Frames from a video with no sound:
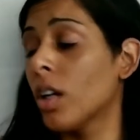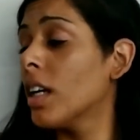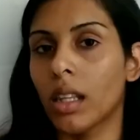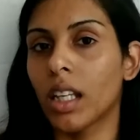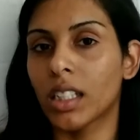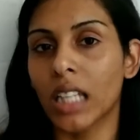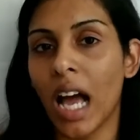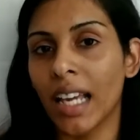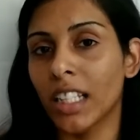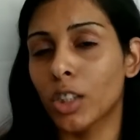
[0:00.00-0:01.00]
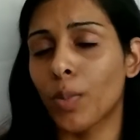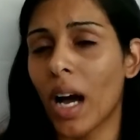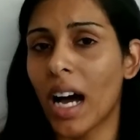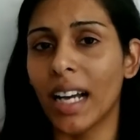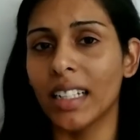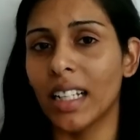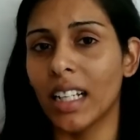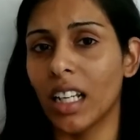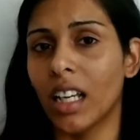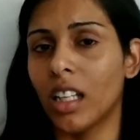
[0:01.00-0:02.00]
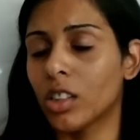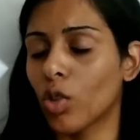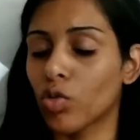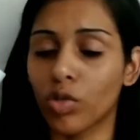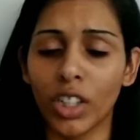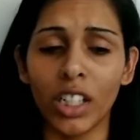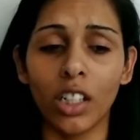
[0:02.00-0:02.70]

The science behind it is really